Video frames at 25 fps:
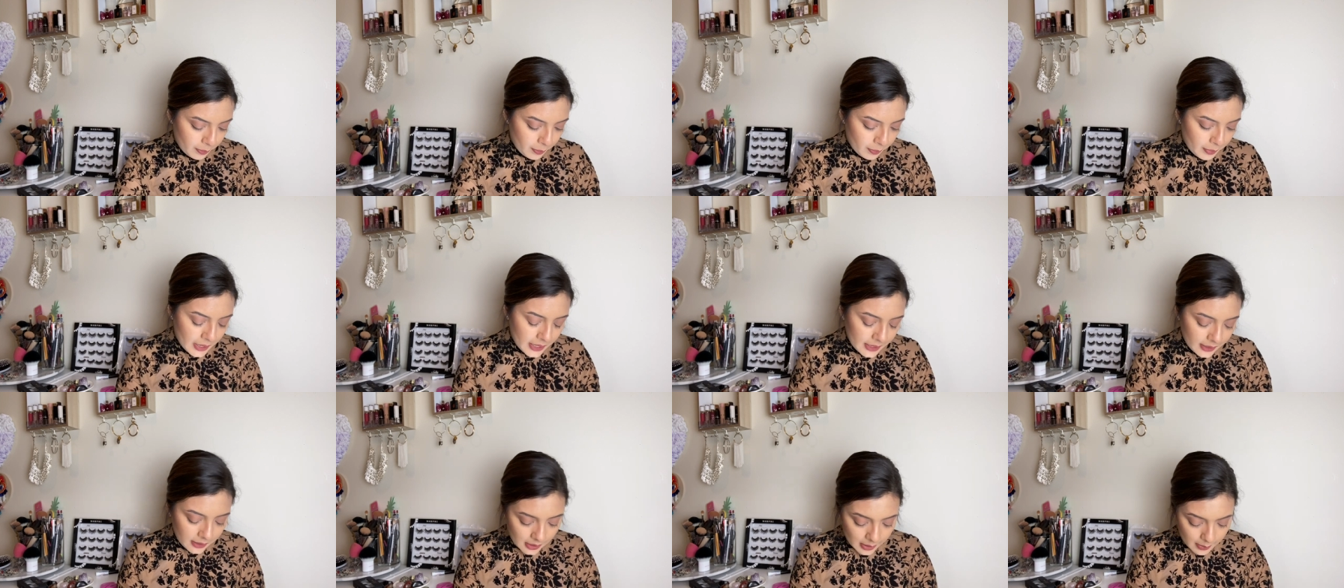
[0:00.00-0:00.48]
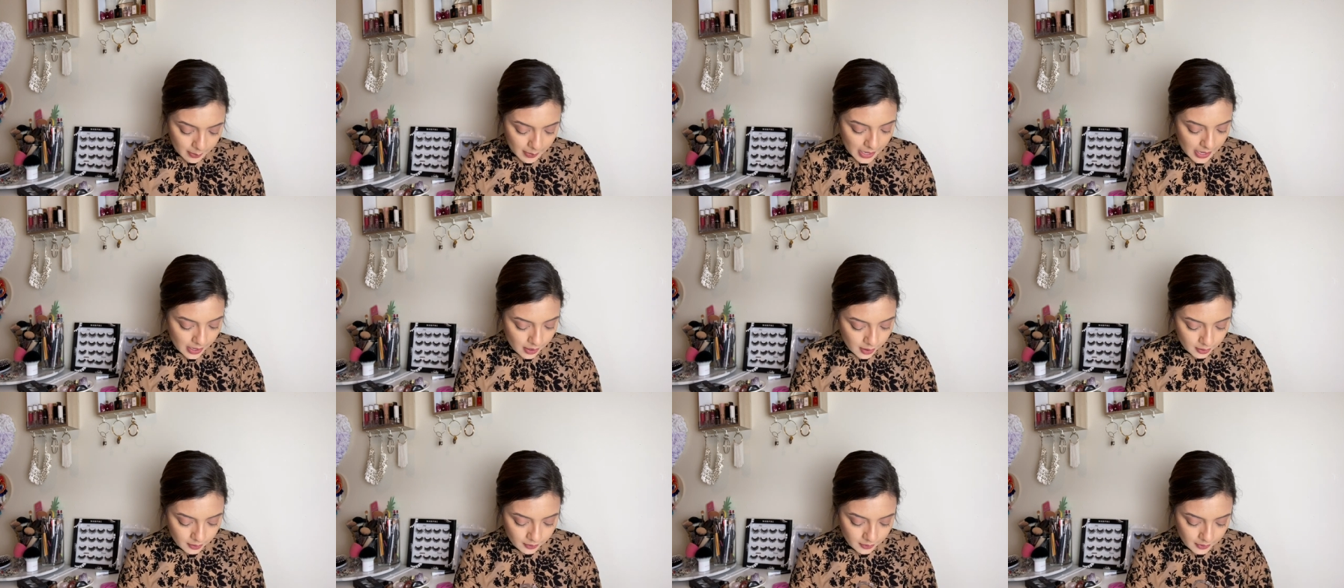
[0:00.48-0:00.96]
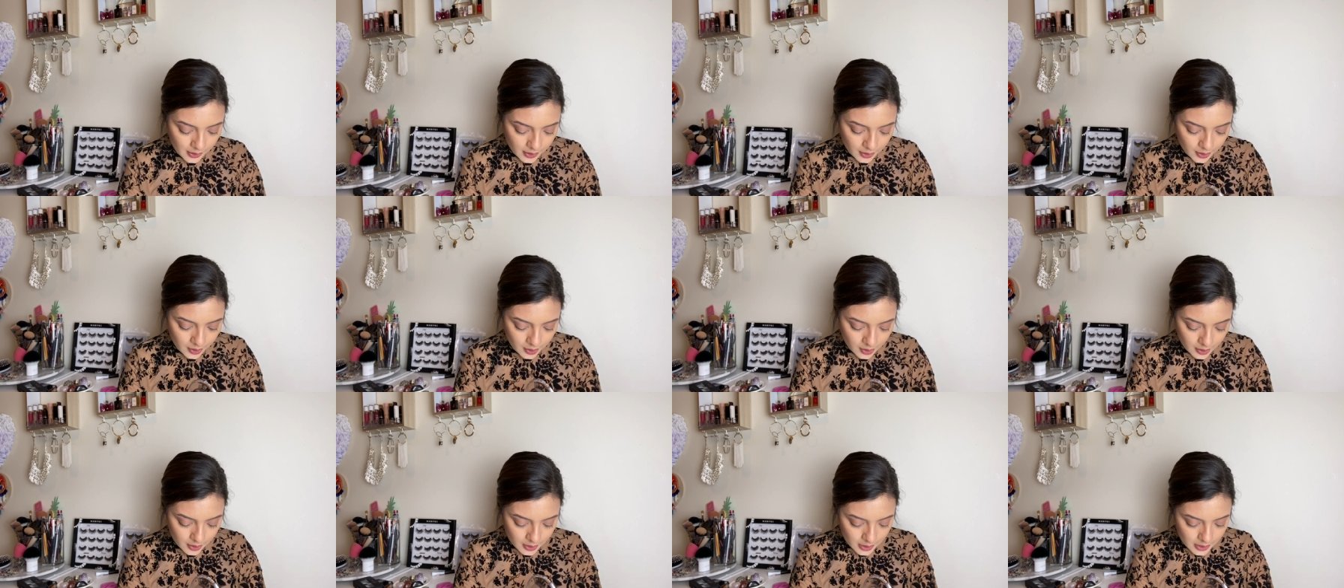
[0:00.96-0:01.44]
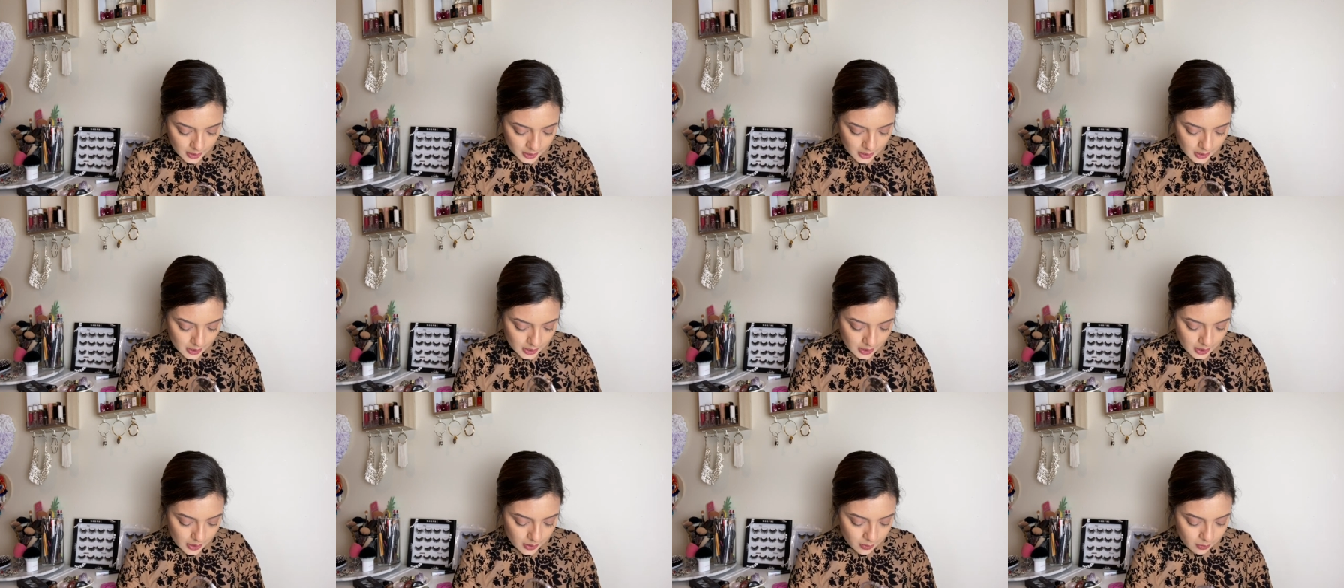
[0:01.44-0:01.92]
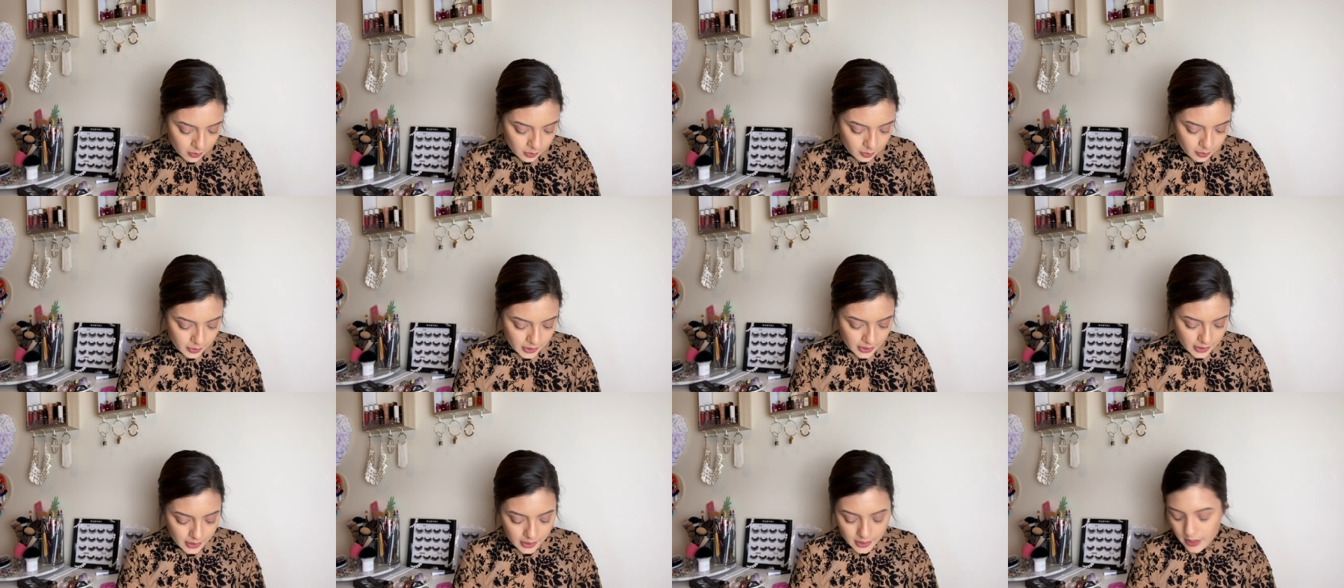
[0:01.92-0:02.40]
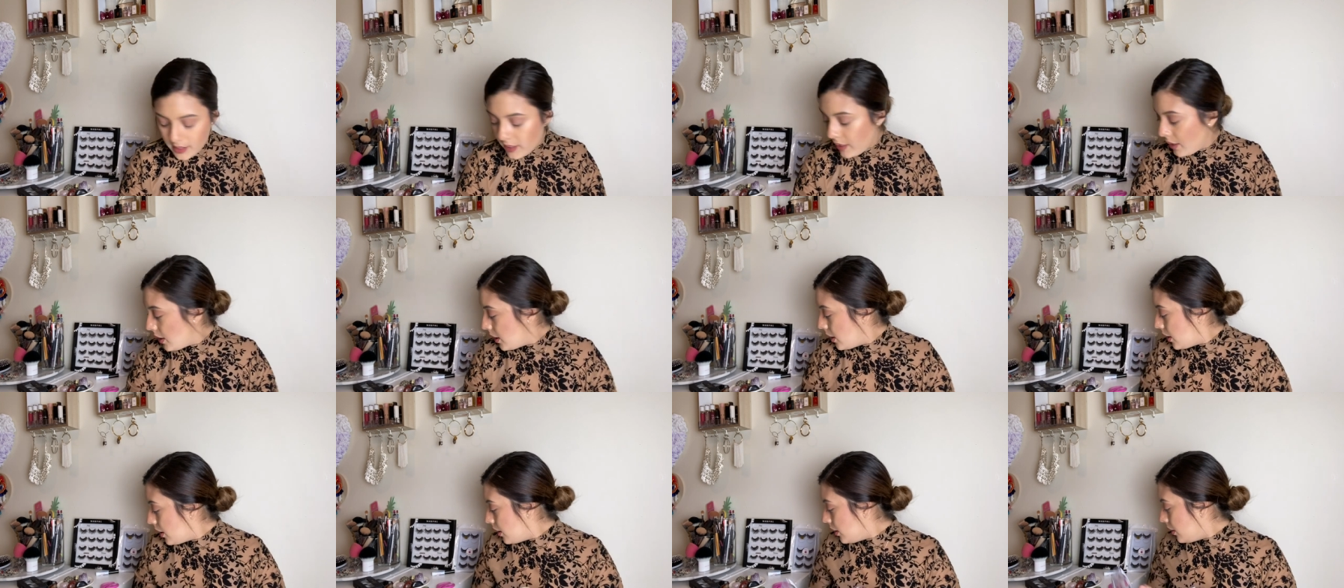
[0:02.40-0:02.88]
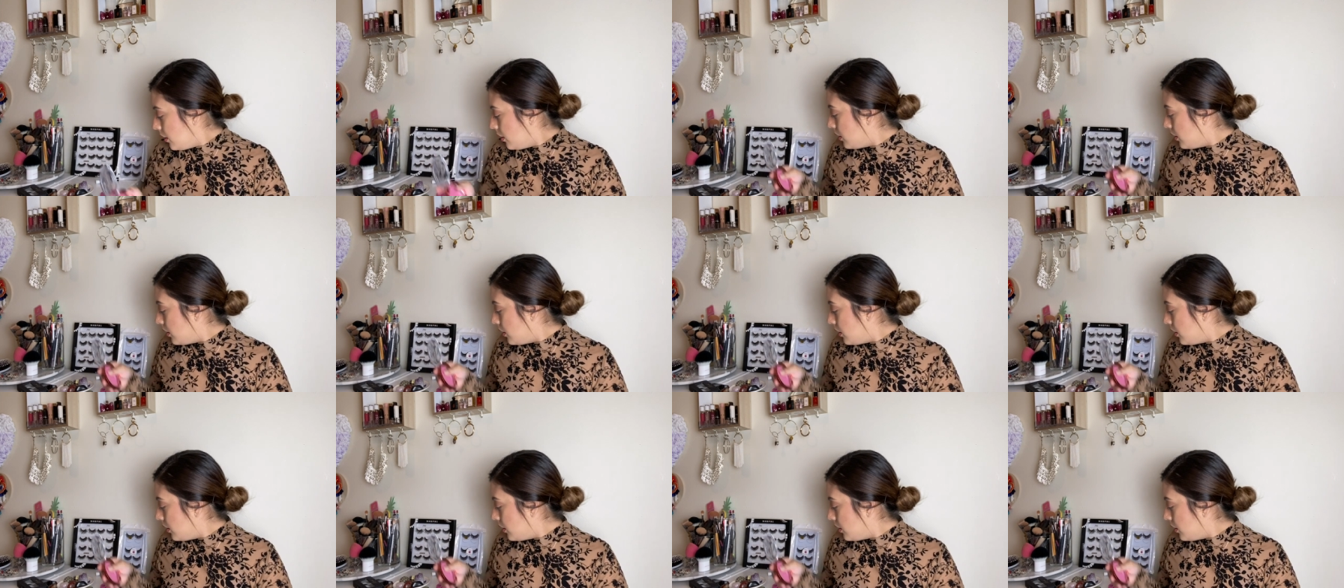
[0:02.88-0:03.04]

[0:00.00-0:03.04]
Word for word: pick them out of here, it will be easier